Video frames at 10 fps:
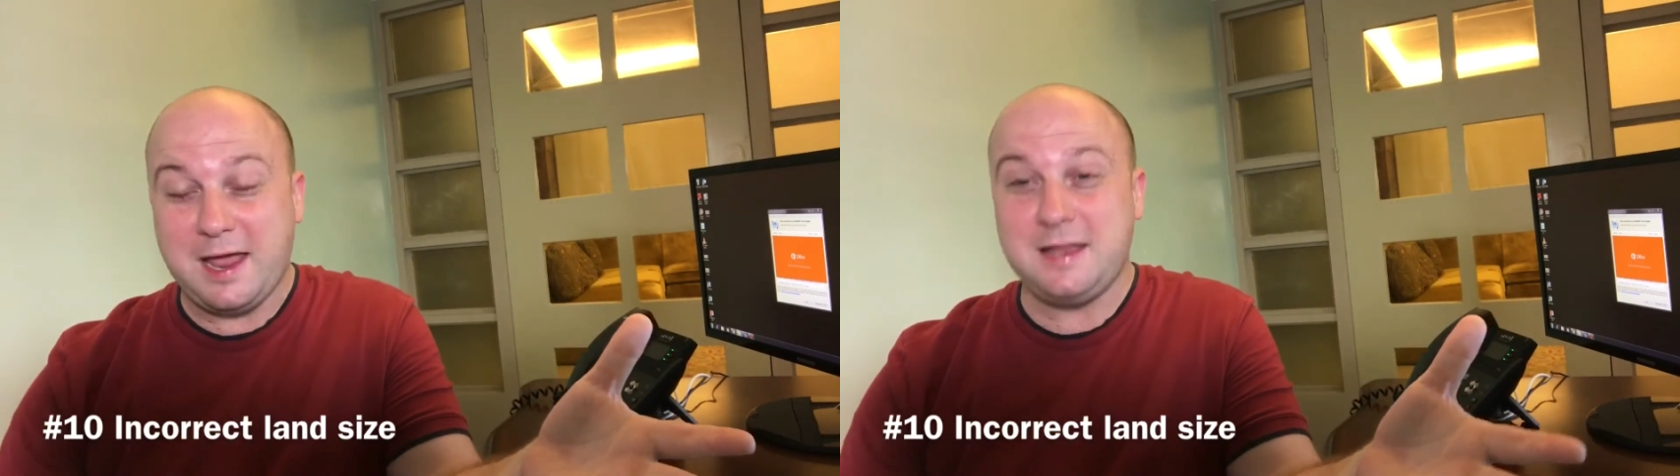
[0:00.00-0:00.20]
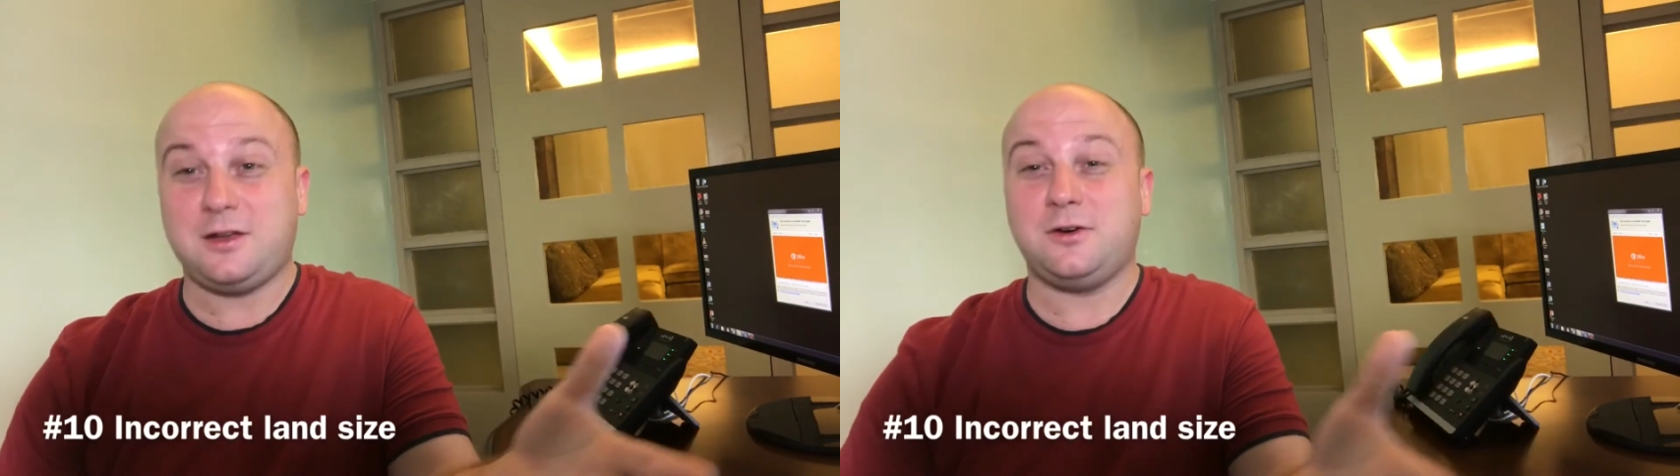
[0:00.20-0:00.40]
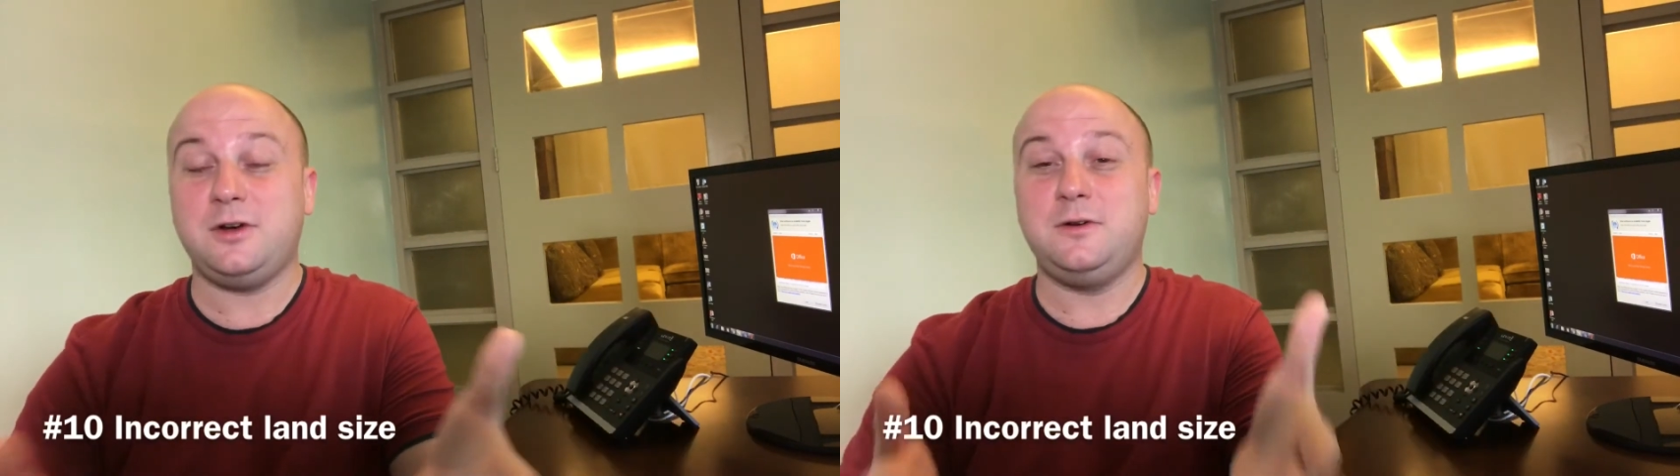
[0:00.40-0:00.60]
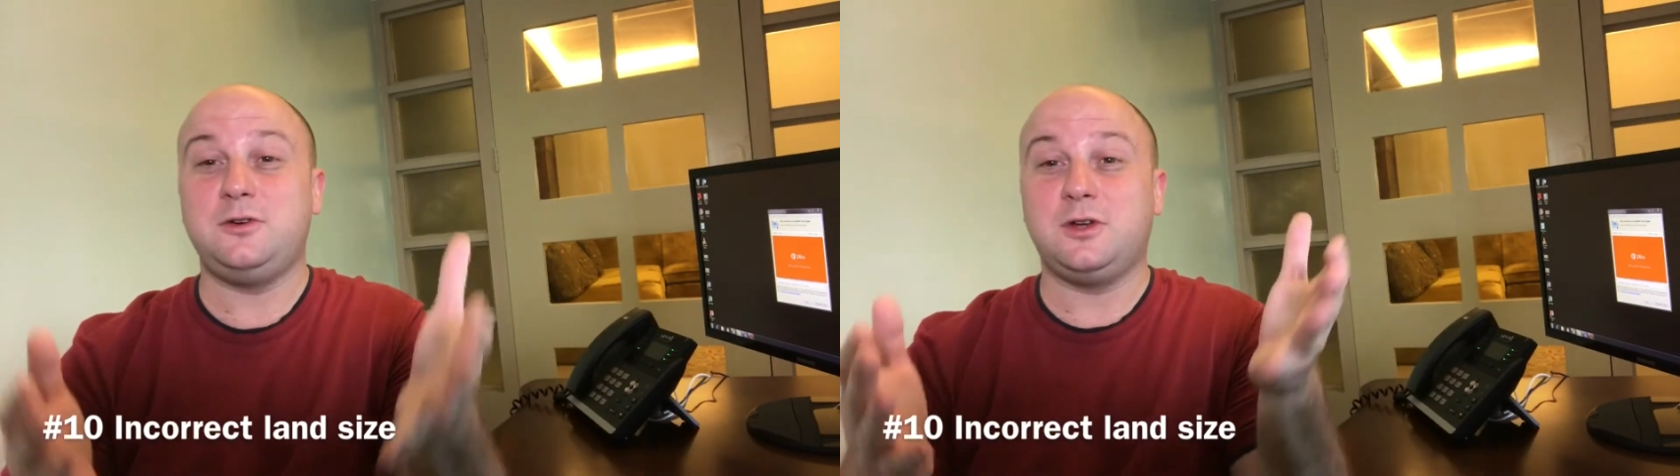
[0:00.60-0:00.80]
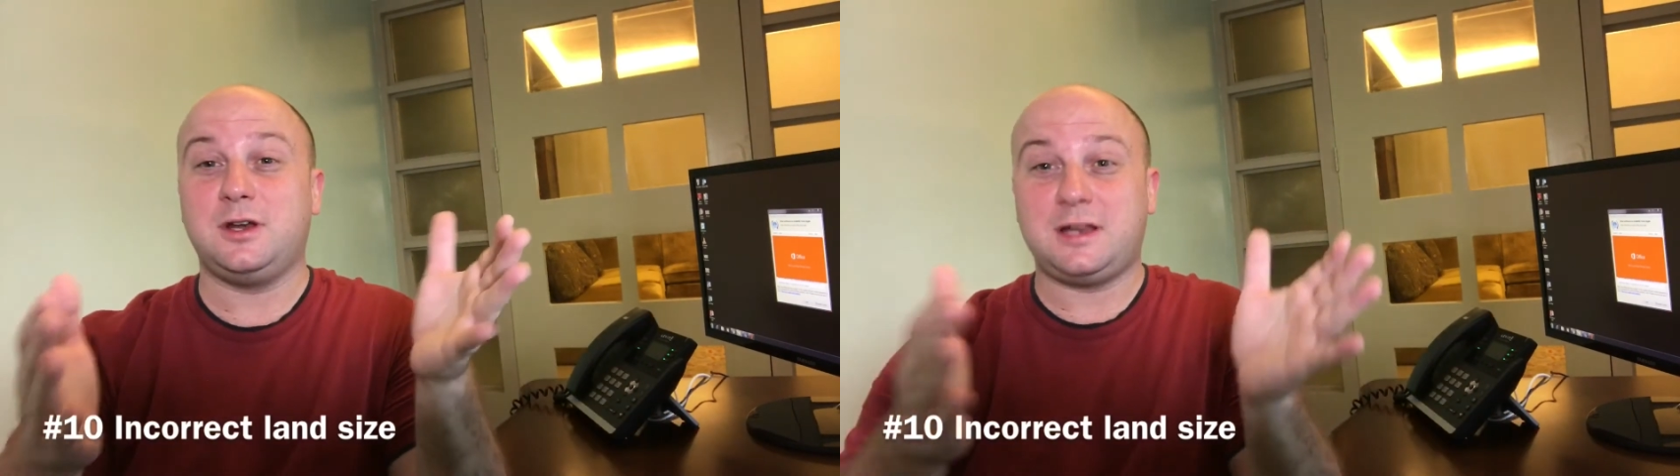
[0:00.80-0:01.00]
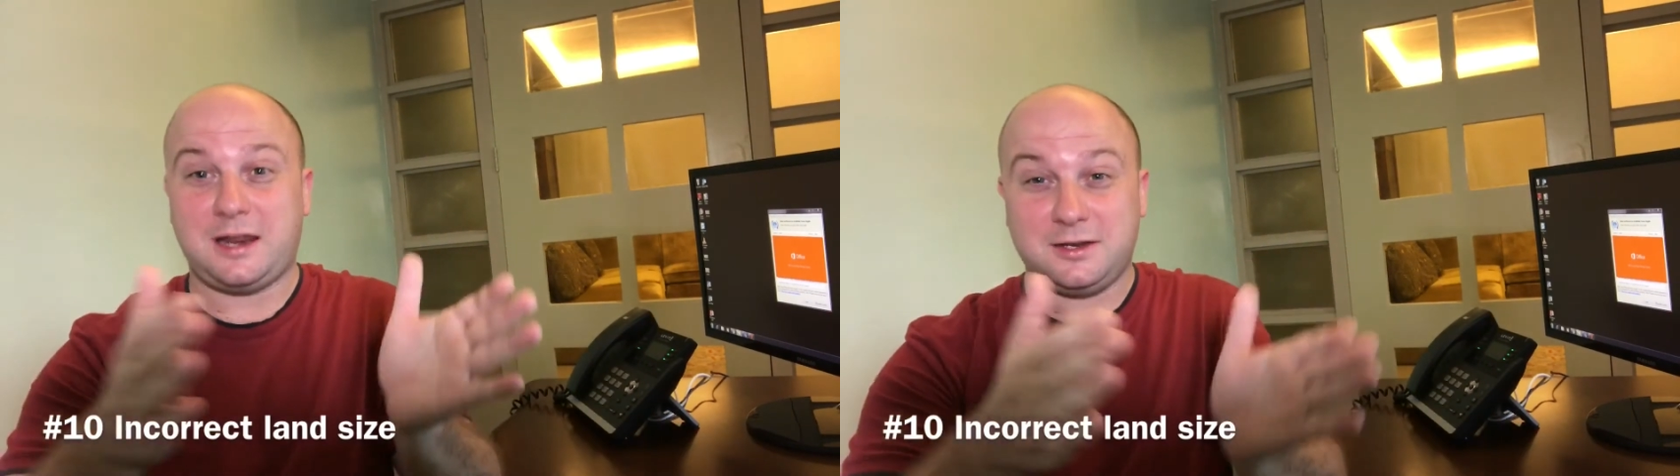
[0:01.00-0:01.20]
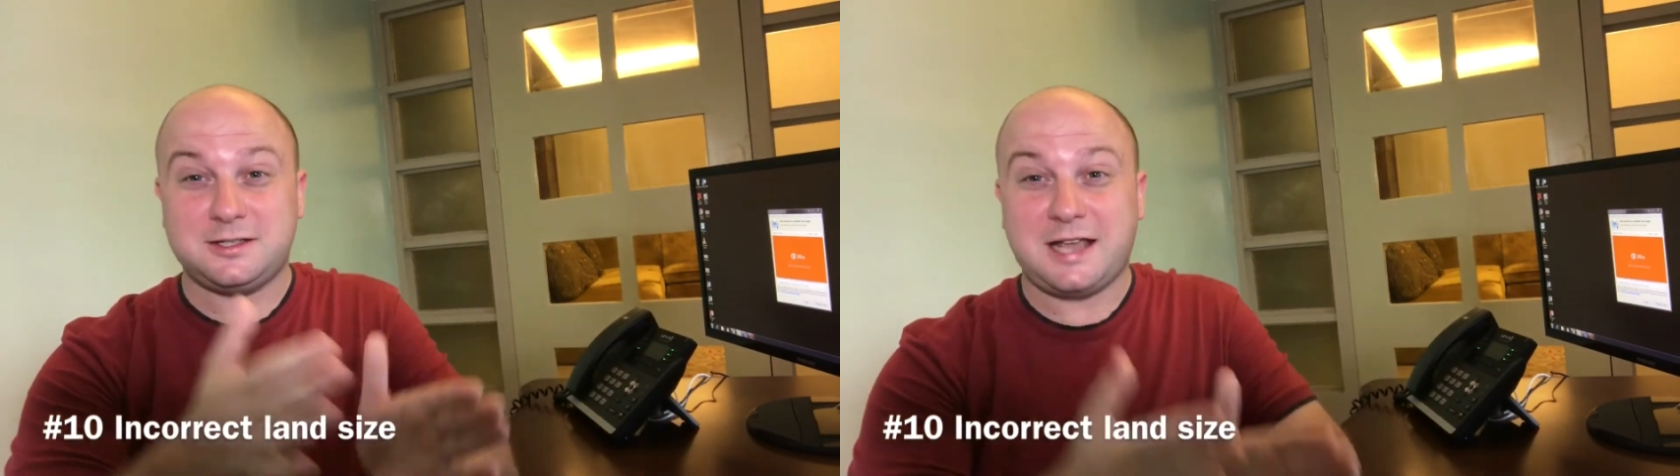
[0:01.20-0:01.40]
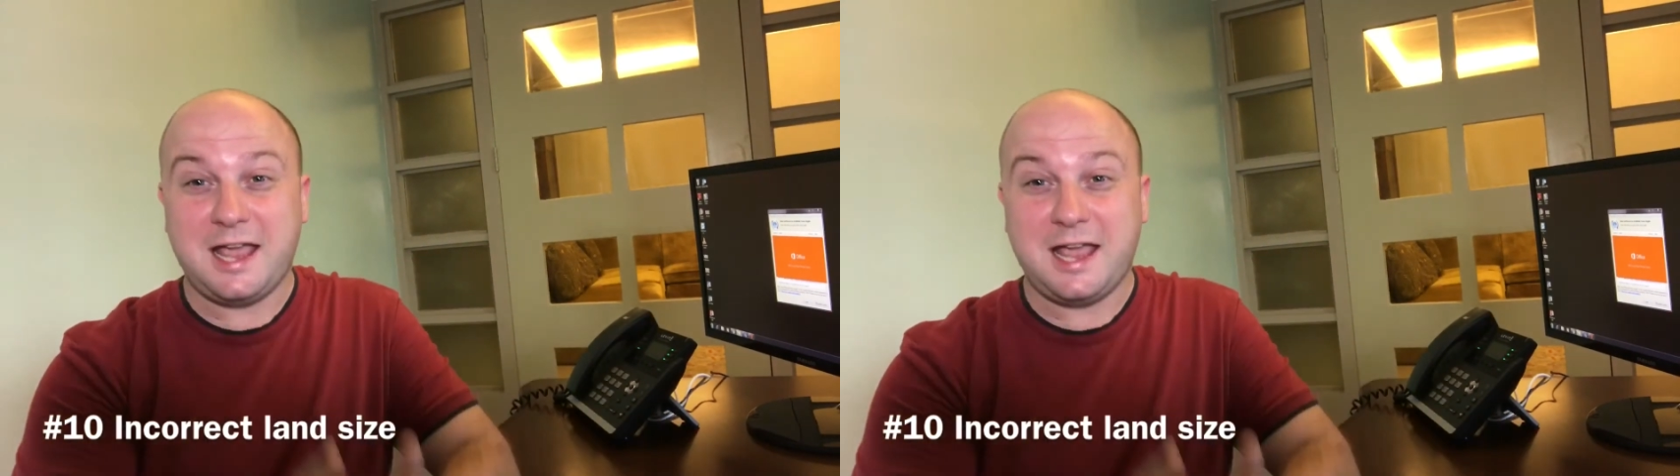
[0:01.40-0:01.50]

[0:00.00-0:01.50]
acre and you're going to get this